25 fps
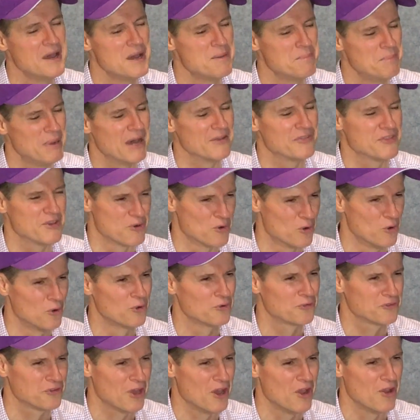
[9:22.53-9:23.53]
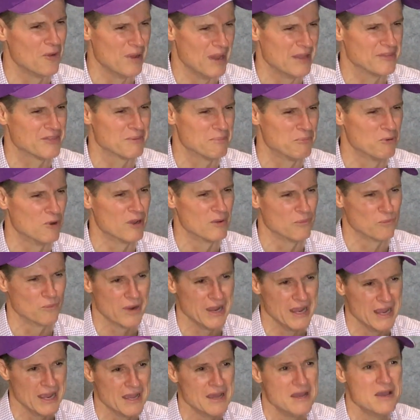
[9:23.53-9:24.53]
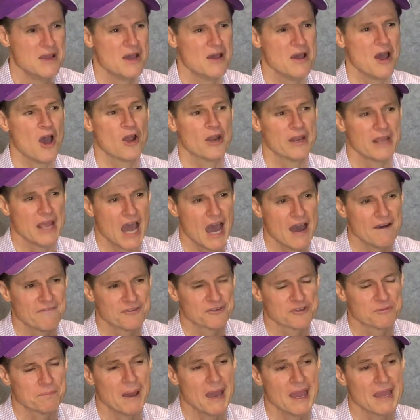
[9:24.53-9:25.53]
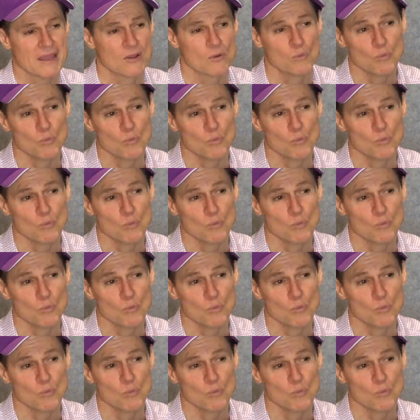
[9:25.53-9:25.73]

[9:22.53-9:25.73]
but they're also at the point where only half of us are paying.